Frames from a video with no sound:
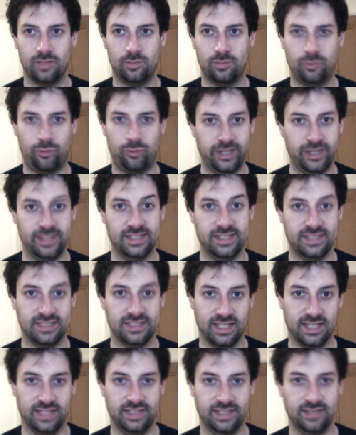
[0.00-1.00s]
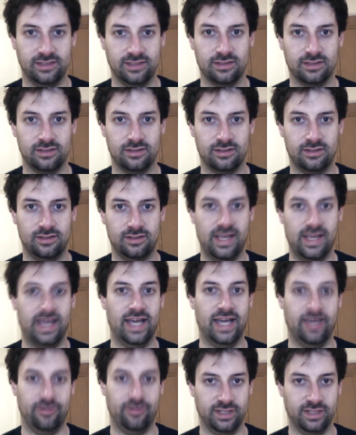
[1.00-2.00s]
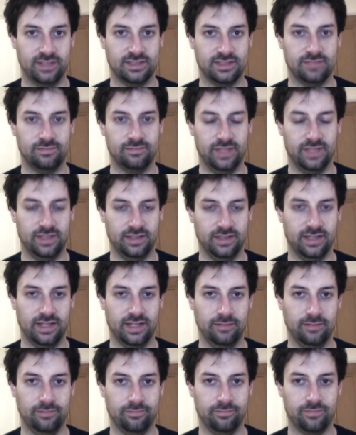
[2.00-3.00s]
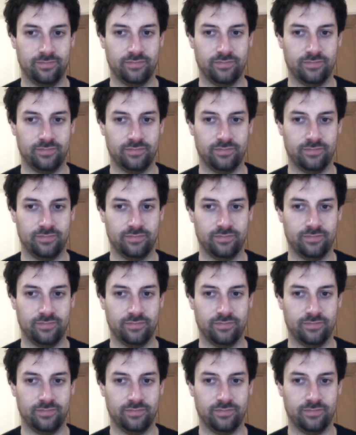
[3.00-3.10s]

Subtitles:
pre-designed areas in the game.